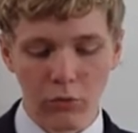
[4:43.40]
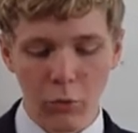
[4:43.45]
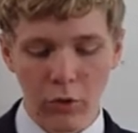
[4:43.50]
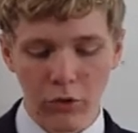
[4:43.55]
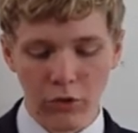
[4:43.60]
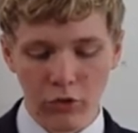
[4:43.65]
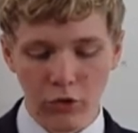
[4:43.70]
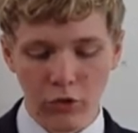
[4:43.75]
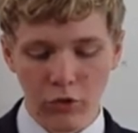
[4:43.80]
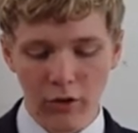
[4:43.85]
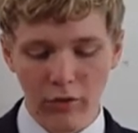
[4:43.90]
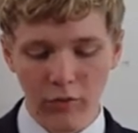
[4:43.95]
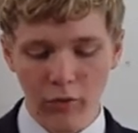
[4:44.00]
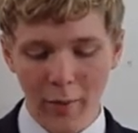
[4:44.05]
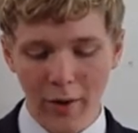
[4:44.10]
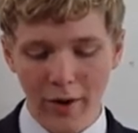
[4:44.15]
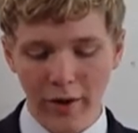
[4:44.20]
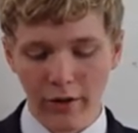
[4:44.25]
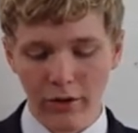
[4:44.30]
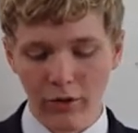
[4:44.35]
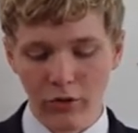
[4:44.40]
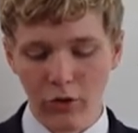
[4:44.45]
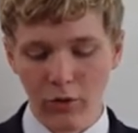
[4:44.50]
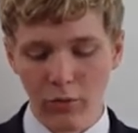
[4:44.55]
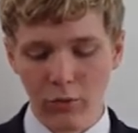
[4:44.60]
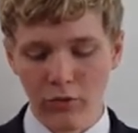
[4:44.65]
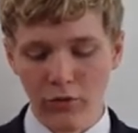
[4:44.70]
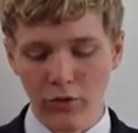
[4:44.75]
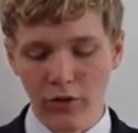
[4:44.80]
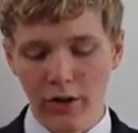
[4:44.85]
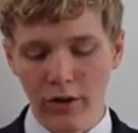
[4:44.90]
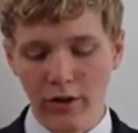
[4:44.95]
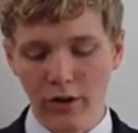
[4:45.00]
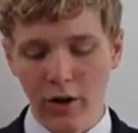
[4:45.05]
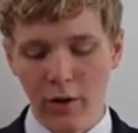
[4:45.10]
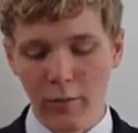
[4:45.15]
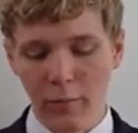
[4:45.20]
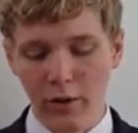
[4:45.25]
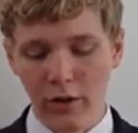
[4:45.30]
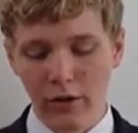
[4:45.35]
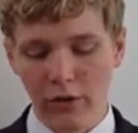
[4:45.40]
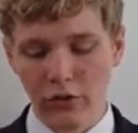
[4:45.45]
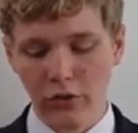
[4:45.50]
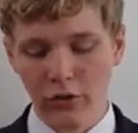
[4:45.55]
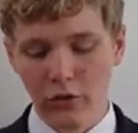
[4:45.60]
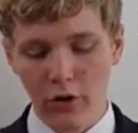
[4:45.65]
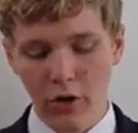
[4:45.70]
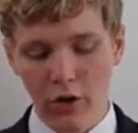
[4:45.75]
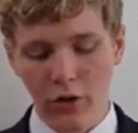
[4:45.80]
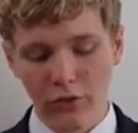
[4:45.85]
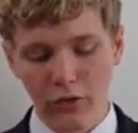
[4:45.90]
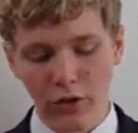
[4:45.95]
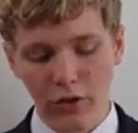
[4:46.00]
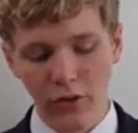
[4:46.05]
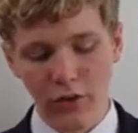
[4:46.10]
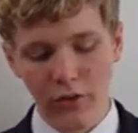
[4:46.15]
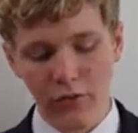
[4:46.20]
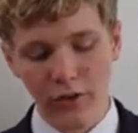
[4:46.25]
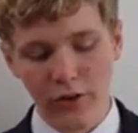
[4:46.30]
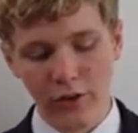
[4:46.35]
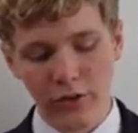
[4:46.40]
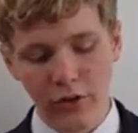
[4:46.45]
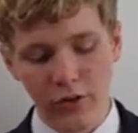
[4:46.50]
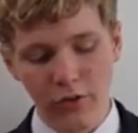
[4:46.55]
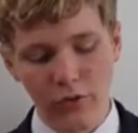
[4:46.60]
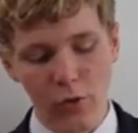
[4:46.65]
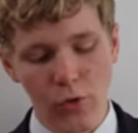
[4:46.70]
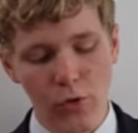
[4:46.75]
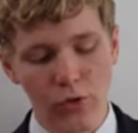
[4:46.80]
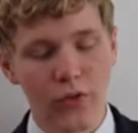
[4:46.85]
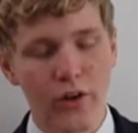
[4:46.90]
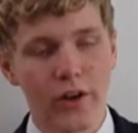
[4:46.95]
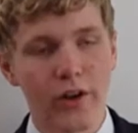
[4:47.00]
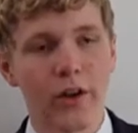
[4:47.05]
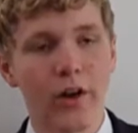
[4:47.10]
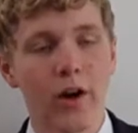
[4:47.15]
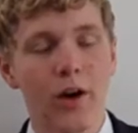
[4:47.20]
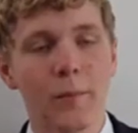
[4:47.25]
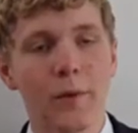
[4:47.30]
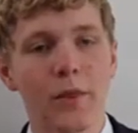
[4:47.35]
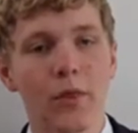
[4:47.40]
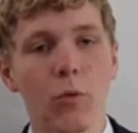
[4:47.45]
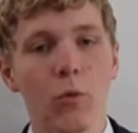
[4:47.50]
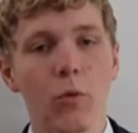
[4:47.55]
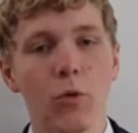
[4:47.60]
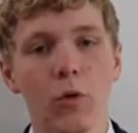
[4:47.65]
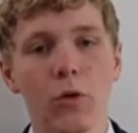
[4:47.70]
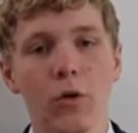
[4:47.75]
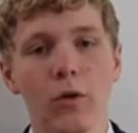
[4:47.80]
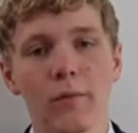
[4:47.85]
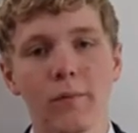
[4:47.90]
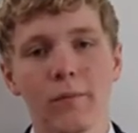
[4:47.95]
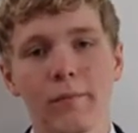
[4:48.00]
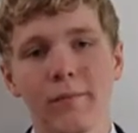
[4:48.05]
withdrawal of American troops from Vietnam, and soon after, the victory of North Vietnam in the war.